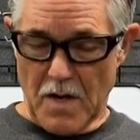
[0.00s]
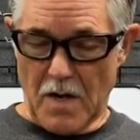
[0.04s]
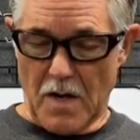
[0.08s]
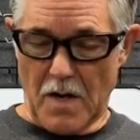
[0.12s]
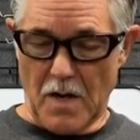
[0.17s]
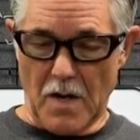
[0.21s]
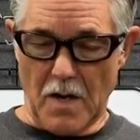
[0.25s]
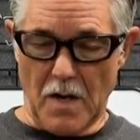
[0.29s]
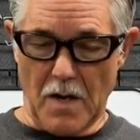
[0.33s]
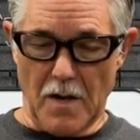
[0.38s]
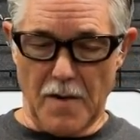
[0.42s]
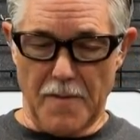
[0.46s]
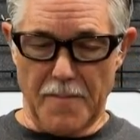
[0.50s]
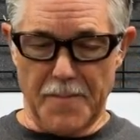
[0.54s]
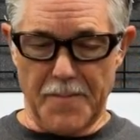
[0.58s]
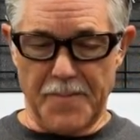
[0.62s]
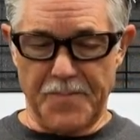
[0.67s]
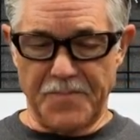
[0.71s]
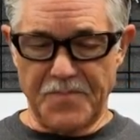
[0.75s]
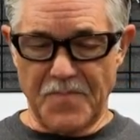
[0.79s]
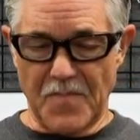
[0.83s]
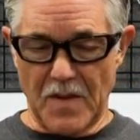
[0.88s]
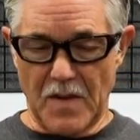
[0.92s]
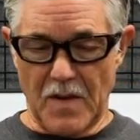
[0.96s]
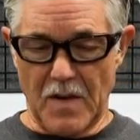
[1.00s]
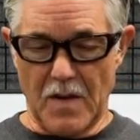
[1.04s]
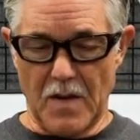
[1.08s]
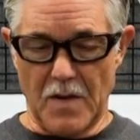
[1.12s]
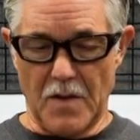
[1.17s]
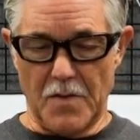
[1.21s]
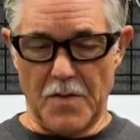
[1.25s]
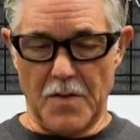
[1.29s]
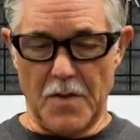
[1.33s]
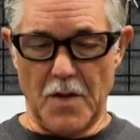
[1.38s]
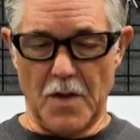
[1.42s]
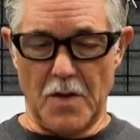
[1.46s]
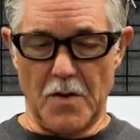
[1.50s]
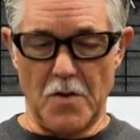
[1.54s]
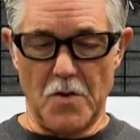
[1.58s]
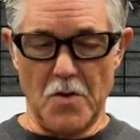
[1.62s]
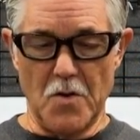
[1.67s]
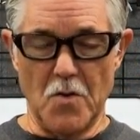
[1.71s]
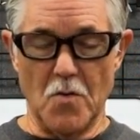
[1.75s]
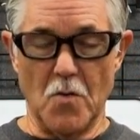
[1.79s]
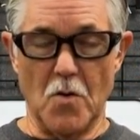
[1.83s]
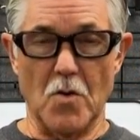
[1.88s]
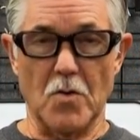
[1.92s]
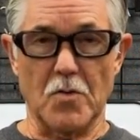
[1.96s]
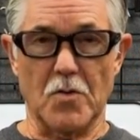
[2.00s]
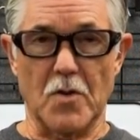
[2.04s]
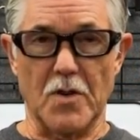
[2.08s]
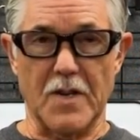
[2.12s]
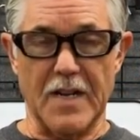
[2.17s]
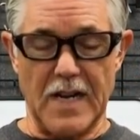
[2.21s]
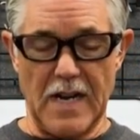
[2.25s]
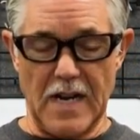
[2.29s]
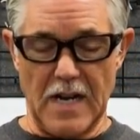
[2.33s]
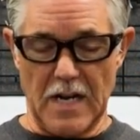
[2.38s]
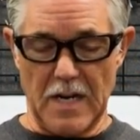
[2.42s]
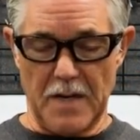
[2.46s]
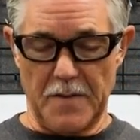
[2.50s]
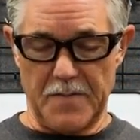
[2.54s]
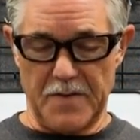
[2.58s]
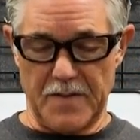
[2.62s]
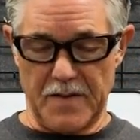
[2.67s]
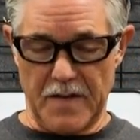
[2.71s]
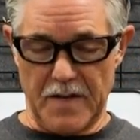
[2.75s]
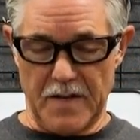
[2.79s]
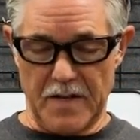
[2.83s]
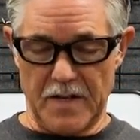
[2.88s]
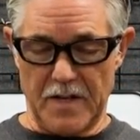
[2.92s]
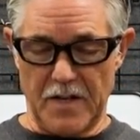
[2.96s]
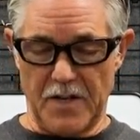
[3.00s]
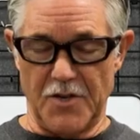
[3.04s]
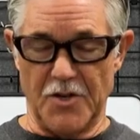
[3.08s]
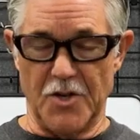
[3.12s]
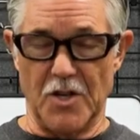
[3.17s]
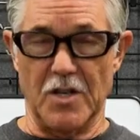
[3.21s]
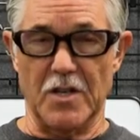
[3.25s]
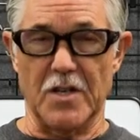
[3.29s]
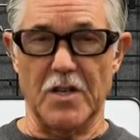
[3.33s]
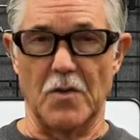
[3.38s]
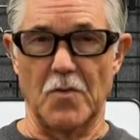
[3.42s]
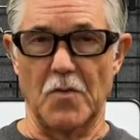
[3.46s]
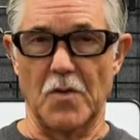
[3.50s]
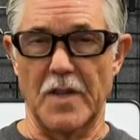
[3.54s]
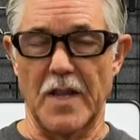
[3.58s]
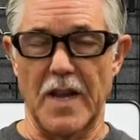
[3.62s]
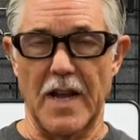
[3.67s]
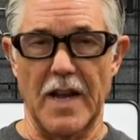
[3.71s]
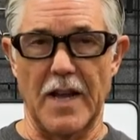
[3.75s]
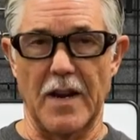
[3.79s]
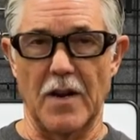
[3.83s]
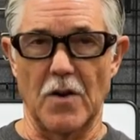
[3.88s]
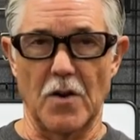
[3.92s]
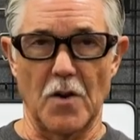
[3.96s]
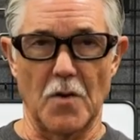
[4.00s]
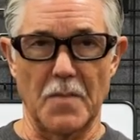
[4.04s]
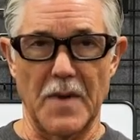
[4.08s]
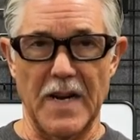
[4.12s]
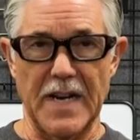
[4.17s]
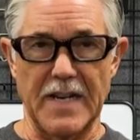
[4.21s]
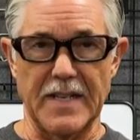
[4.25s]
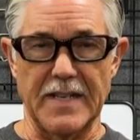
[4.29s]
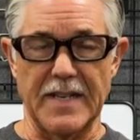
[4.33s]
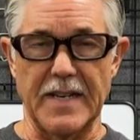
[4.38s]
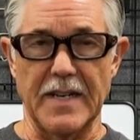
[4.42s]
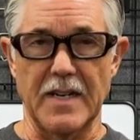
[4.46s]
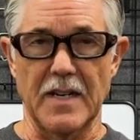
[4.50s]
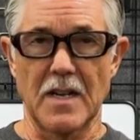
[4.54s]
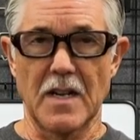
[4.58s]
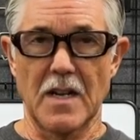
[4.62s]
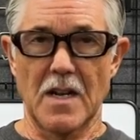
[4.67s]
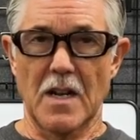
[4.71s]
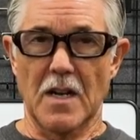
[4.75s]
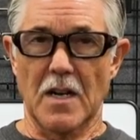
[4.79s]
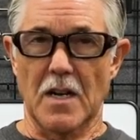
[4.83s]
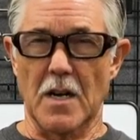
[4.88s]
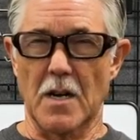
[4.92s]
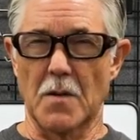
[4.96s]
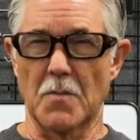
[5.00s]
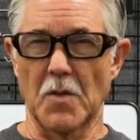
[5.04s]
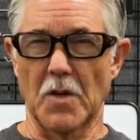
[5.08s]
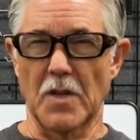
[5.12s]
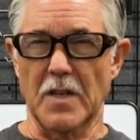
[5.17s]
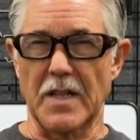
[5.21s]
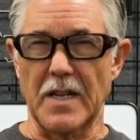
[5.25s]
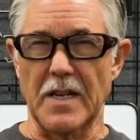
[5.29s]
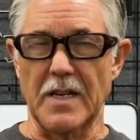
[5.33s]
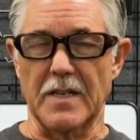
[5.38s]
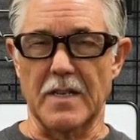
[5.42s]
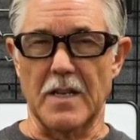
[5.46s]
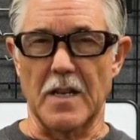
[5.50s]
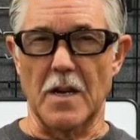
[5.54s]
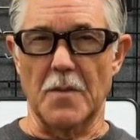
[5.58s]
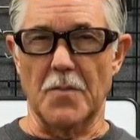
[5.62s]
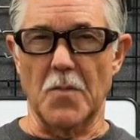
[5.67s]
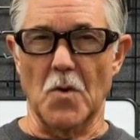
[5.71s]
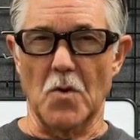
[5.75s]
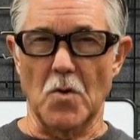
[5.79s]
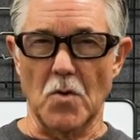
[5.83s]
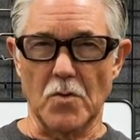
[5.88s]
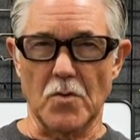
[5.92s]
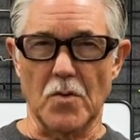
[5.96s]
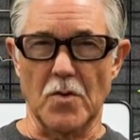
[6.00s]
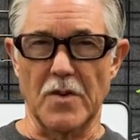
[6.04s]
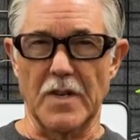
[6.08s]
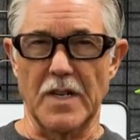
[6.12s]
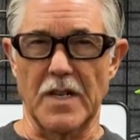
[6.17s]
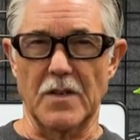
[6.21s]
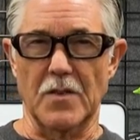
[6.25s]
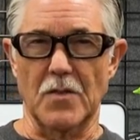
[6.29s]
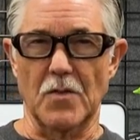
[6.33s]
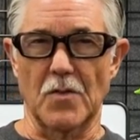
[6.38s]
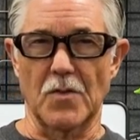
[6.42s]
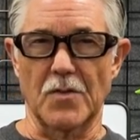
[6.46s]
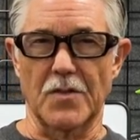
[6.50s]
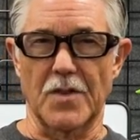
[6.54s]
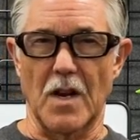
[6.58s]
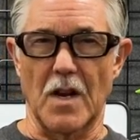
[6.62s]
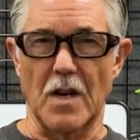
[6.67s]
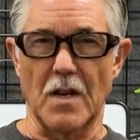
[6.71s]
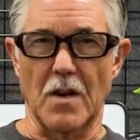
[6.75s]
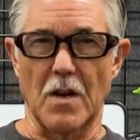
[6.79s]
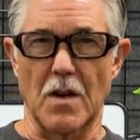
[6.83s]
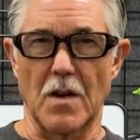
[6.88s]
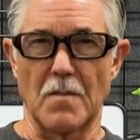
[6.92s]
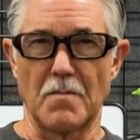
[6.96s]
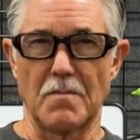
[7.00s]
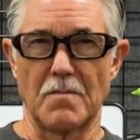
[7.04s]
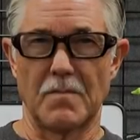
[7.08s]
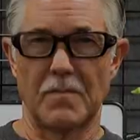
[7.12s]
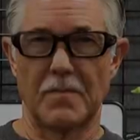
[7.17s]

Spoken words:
The new Ultra tabs in conjunction with that are amazing. Come look these up, ultradenttools.com.